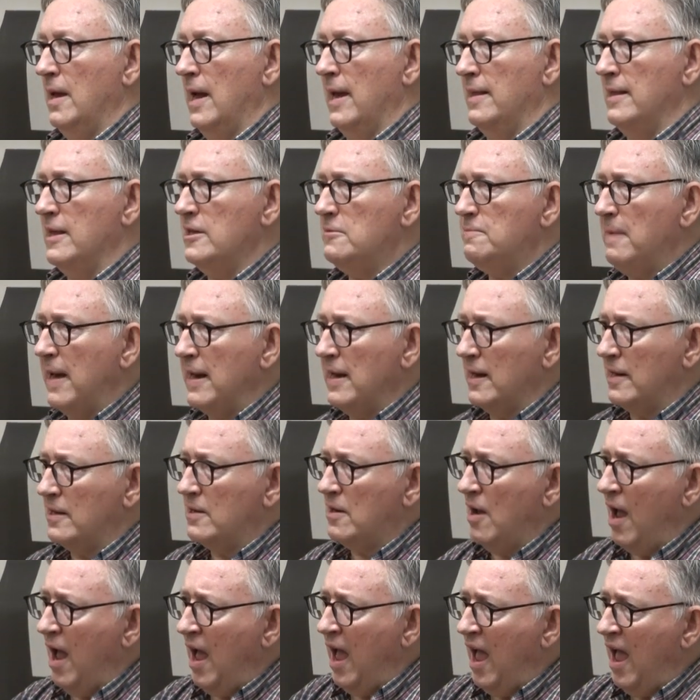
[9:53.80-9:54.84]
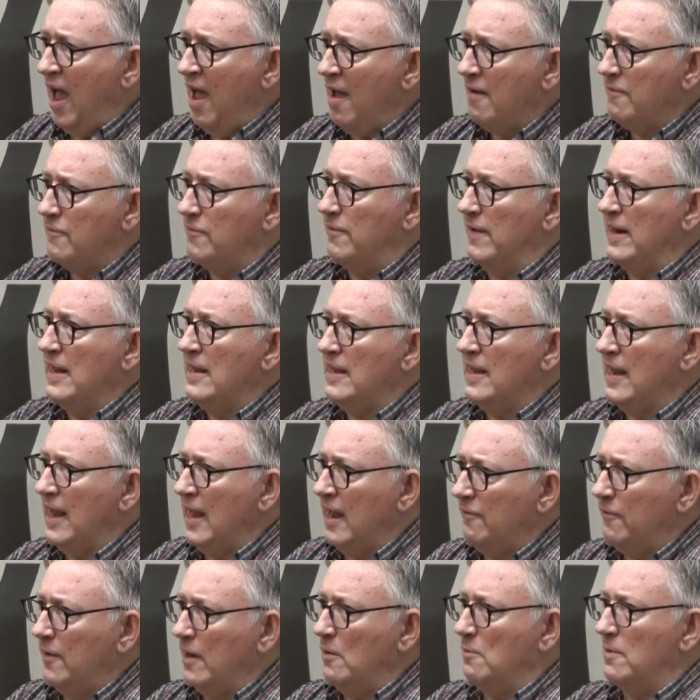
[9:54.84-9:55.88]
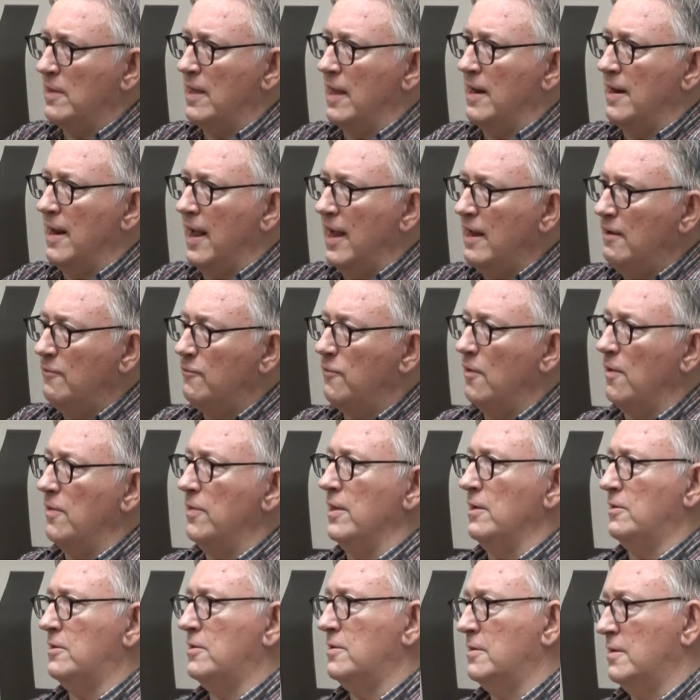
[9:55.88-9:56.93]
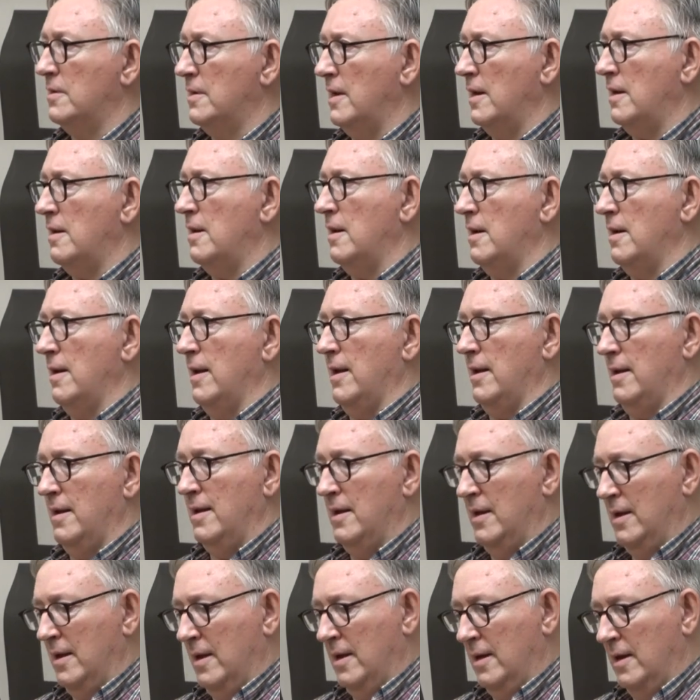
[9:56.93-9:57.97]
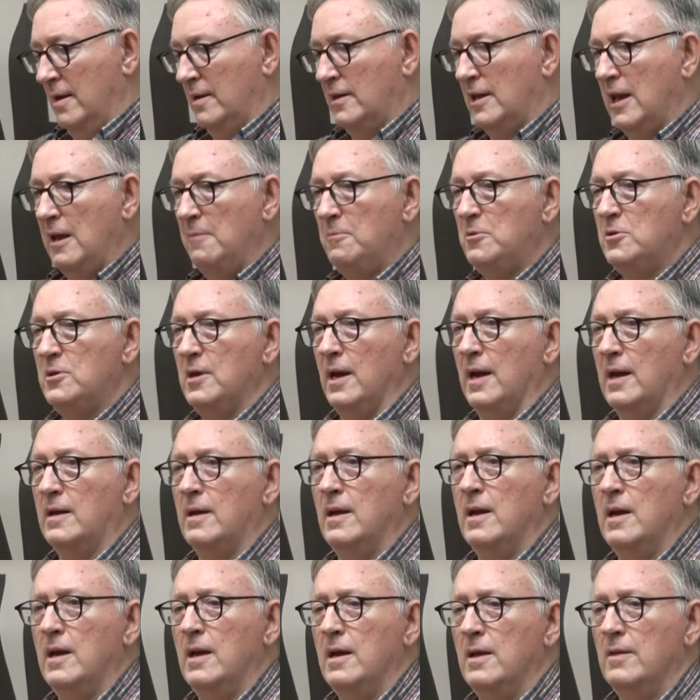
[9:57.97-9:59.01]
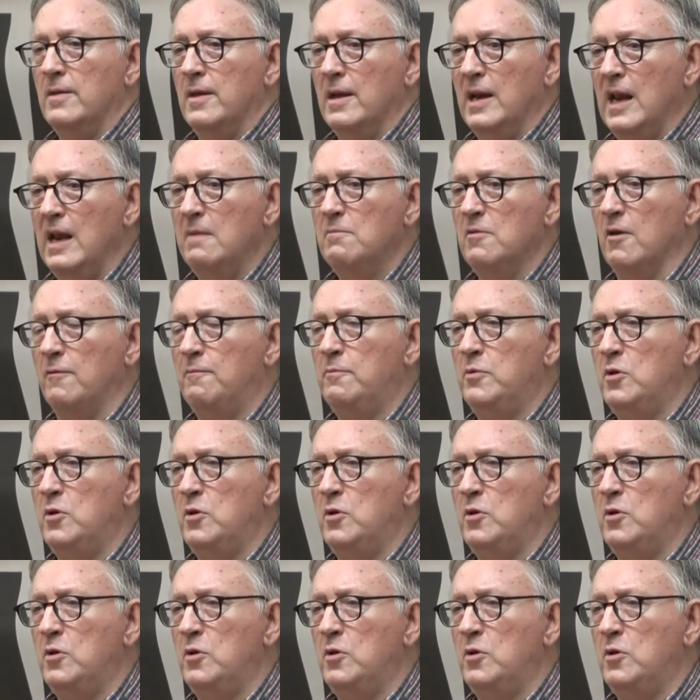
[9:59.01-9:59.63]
And this man had carved very carefully with a knife on this little keepsake, the name of